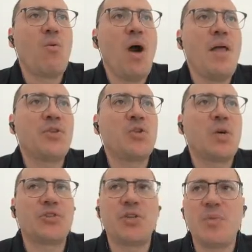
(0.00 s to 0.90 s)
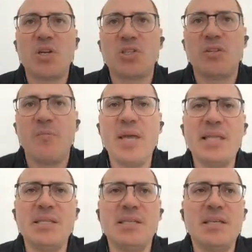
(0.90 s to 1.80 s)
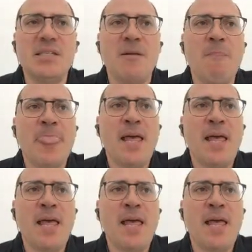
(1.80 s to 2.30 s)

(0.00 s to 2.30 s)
1, 2, and 3 because of dependencies.